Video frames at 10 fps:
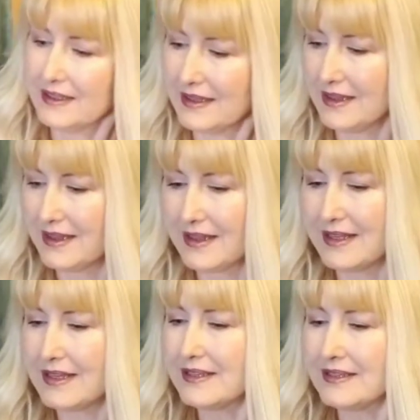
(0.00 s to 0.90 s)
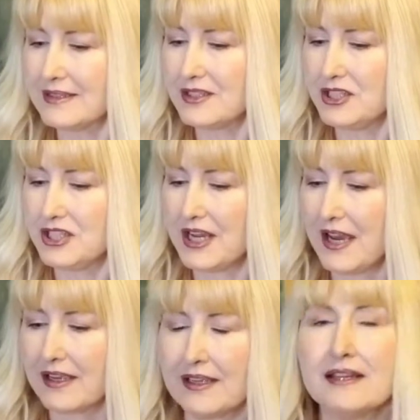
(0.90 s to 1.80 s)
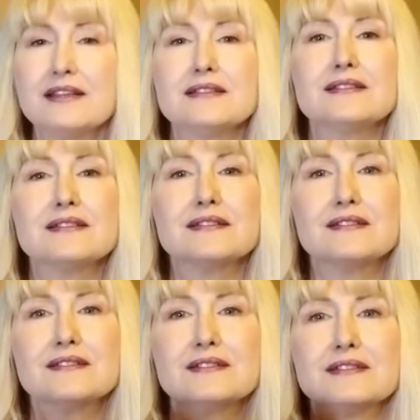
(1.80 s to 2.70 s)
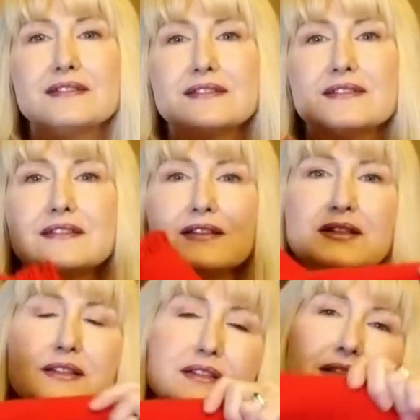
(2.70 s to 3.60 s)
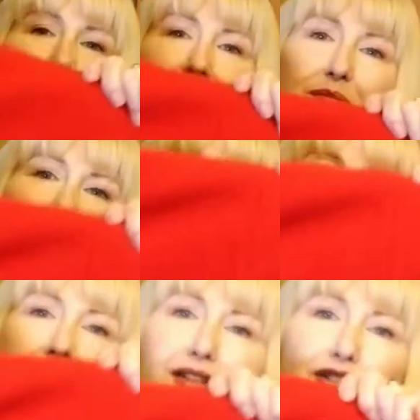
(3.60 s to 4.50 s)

And this jacket is made in